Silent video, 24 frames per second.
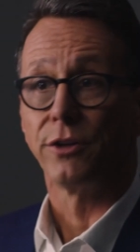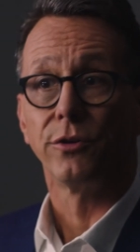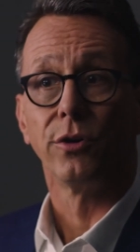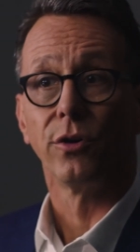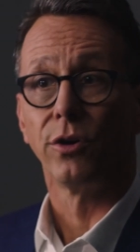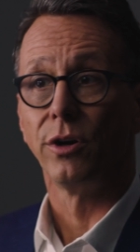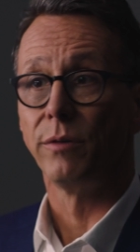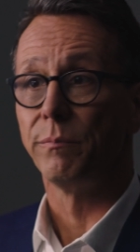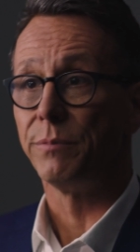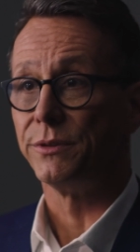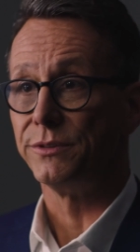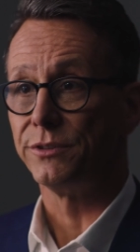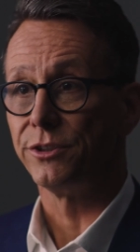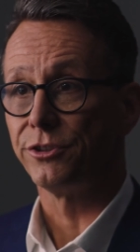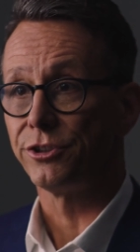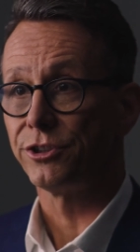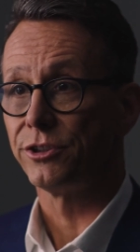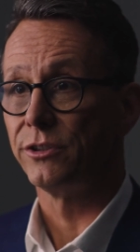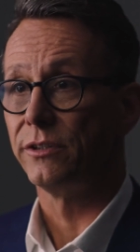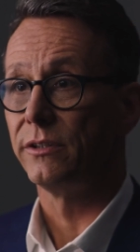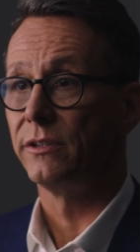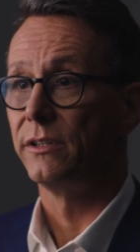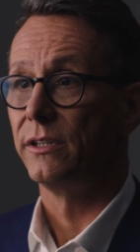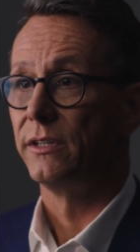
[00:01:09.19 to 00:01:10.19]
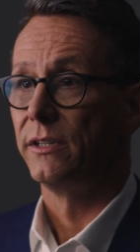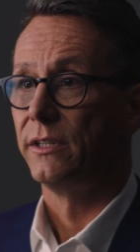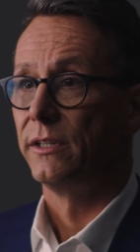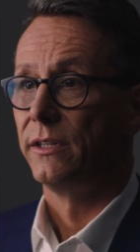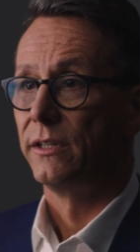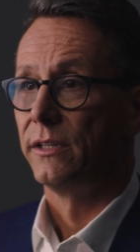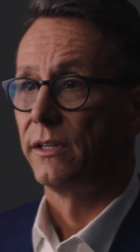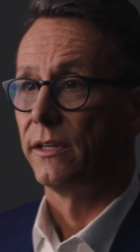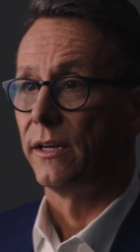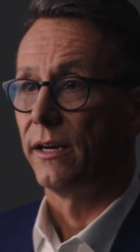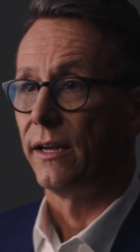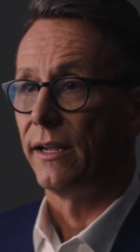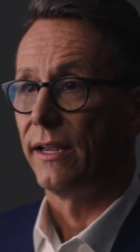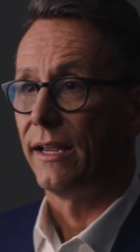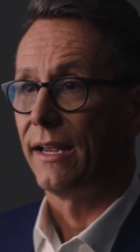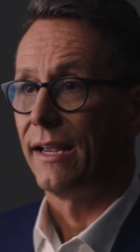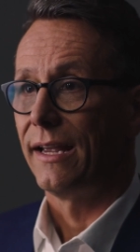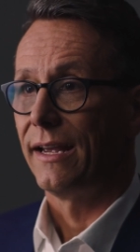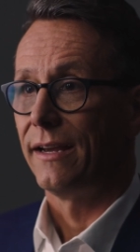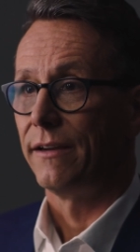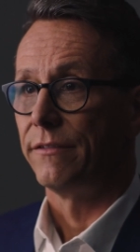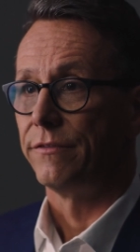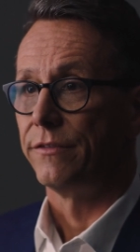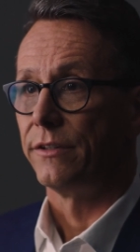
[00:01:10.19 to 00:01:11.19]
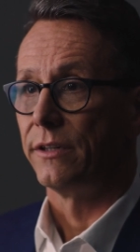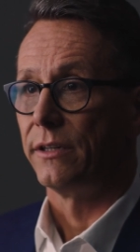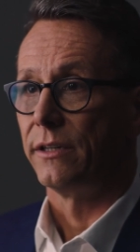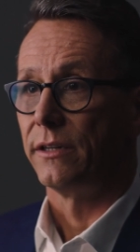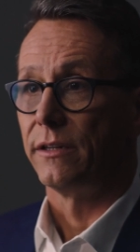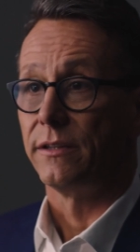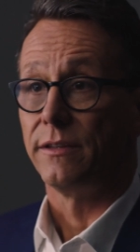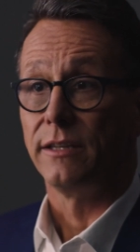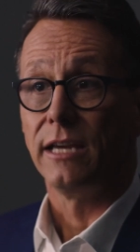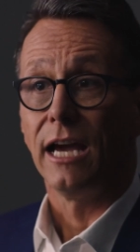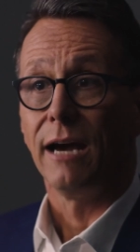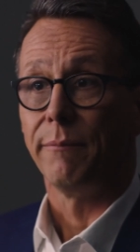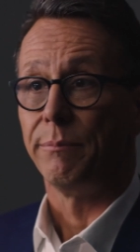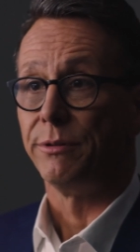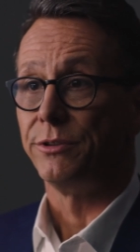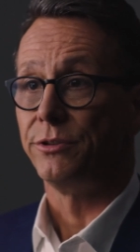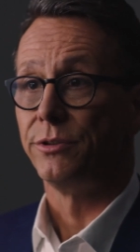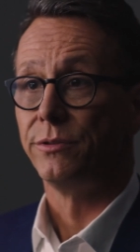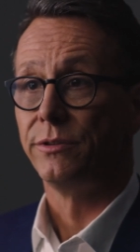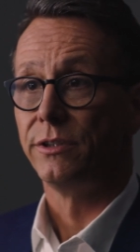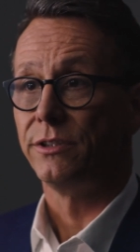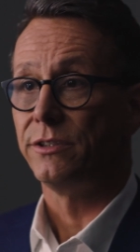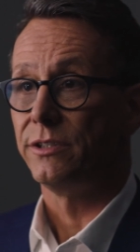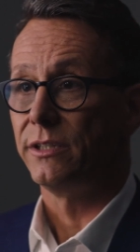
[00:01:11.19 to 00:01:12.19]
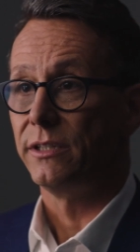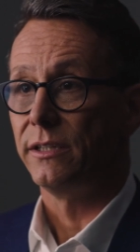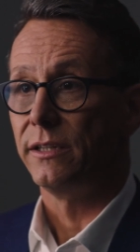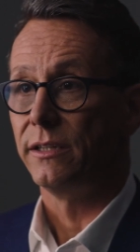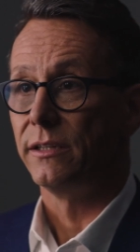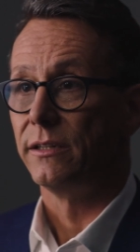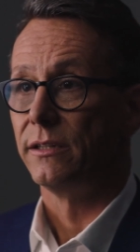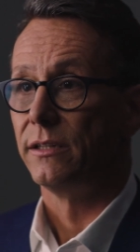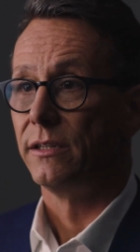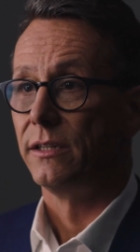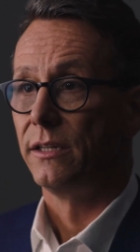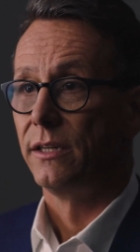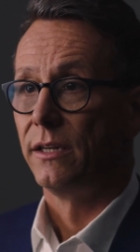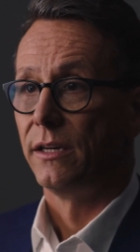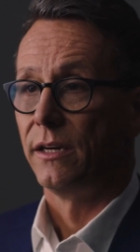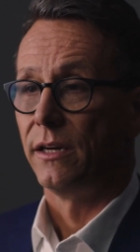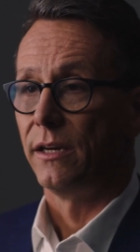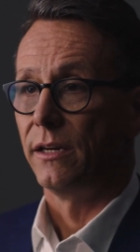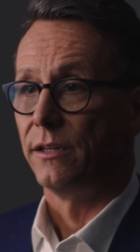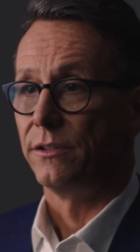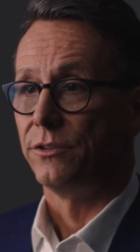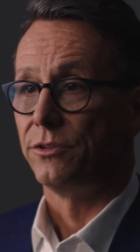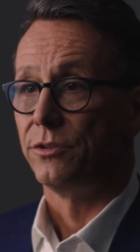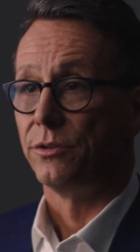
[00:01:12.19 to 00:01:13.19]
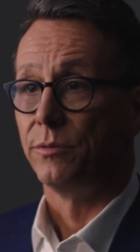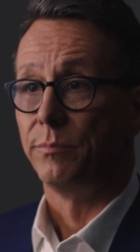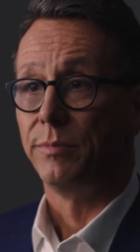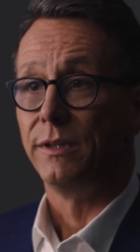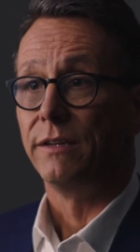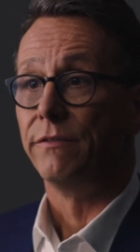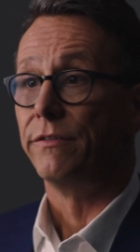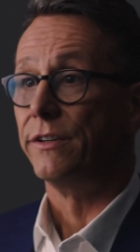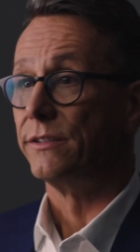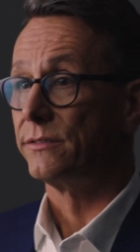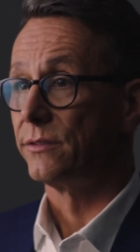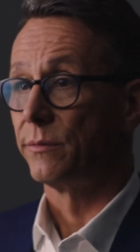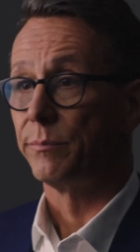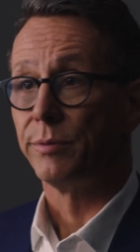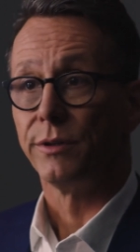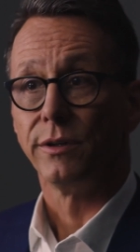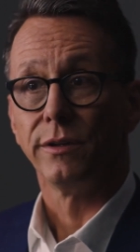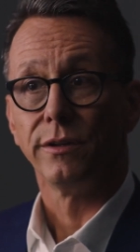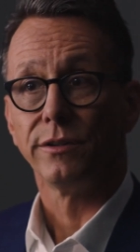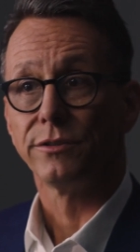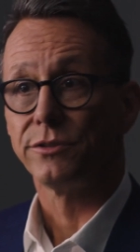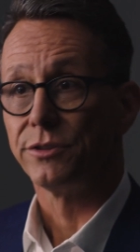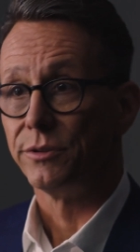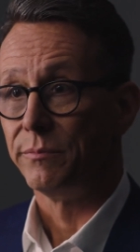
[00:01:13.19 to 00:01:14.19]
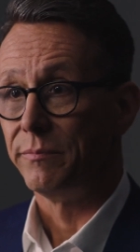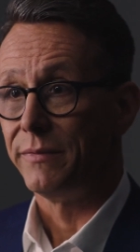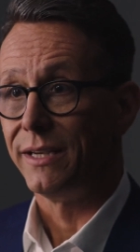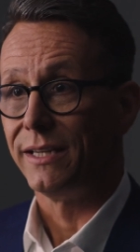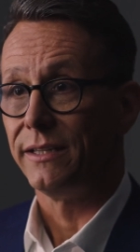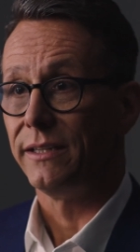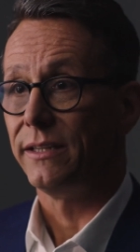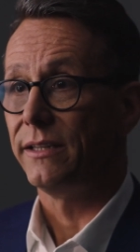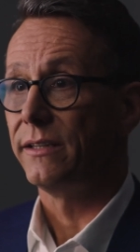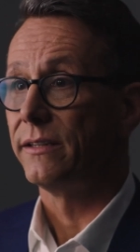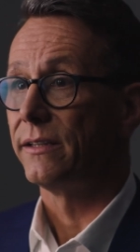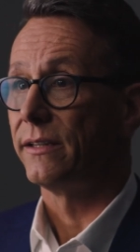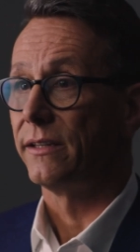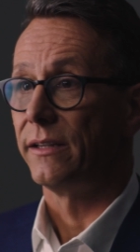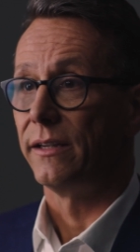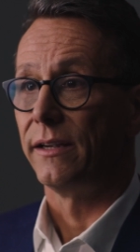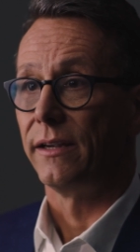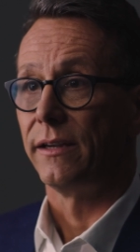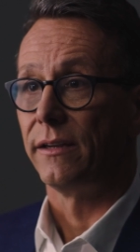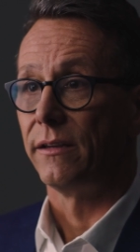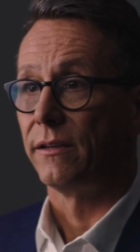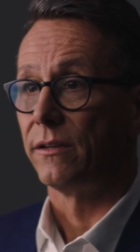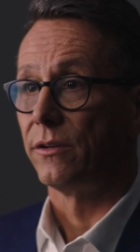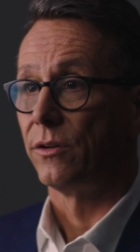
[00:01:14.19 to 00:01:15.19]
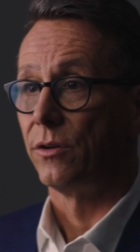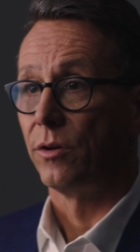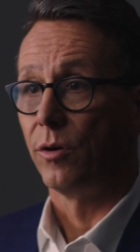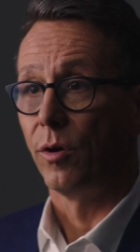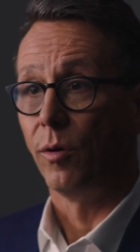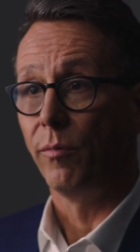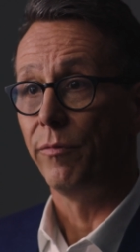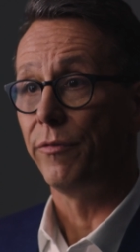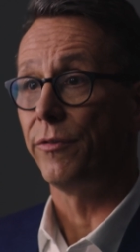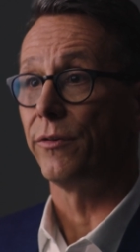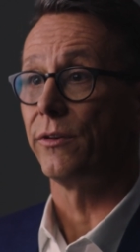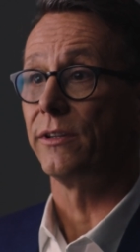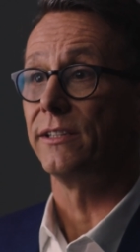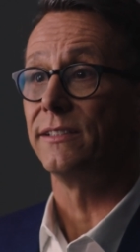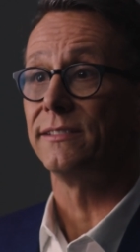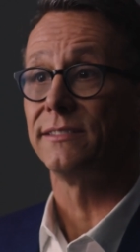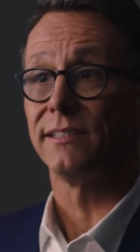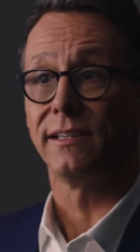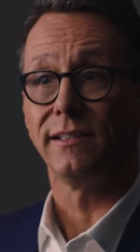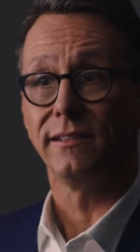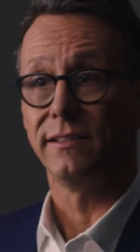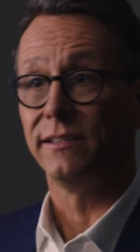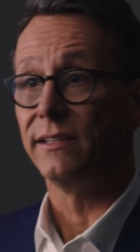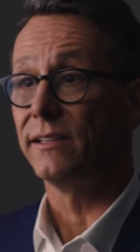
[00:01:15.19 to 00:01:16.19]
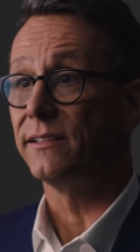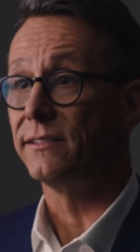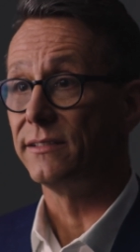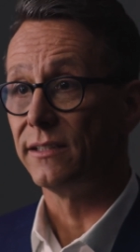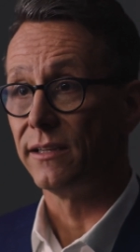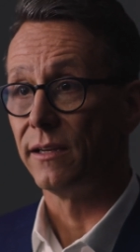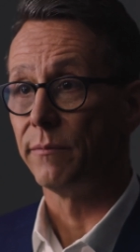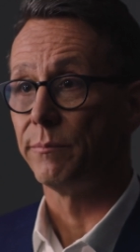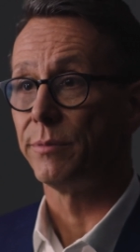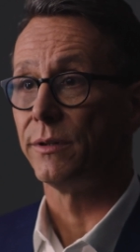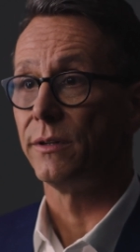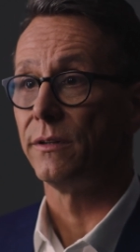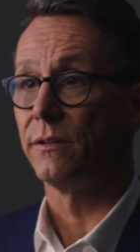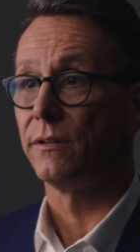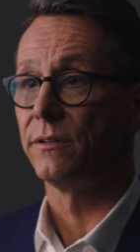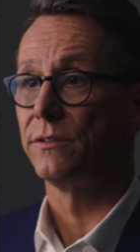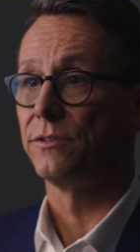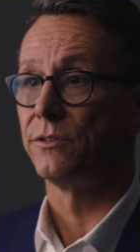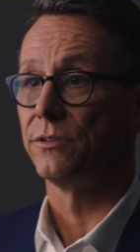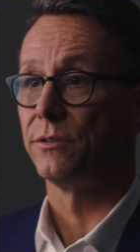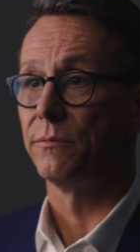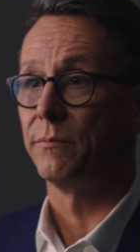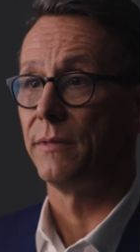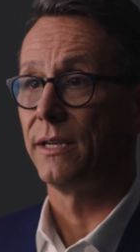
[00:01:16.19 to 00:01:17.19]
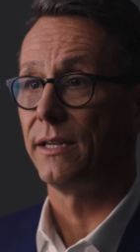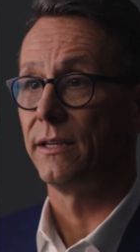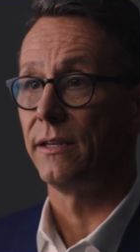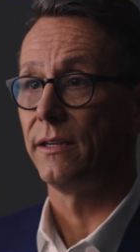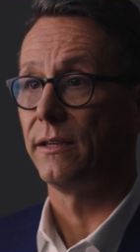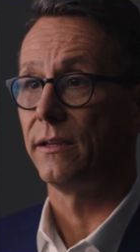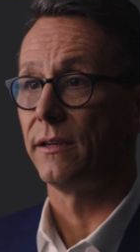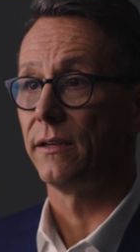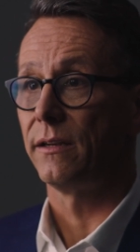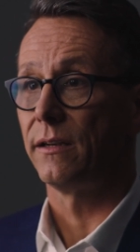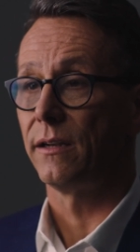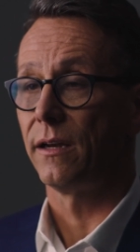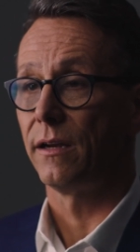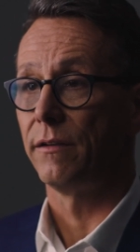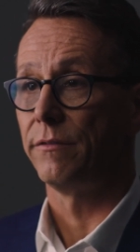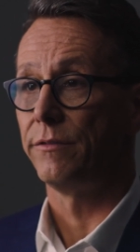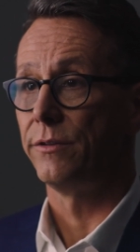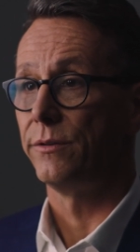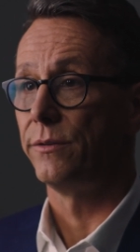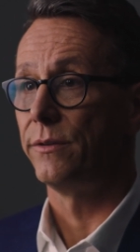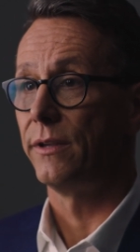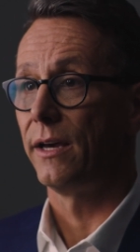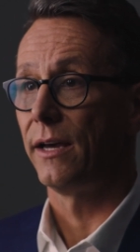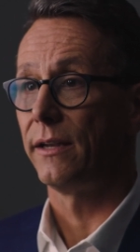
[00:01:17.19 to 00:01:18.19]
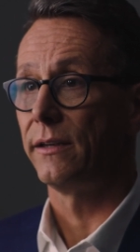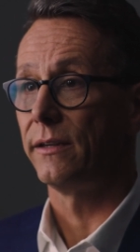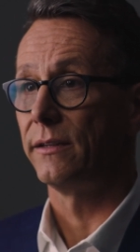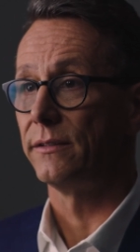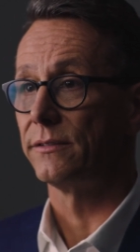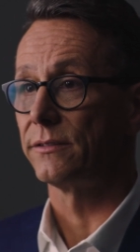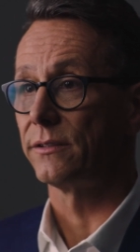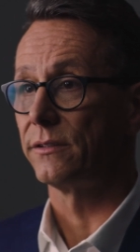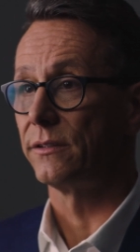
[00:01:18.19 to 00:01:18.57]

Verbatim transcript: current position, I have the opportunity to be visible to many and hopefully set the example to many, and I view that as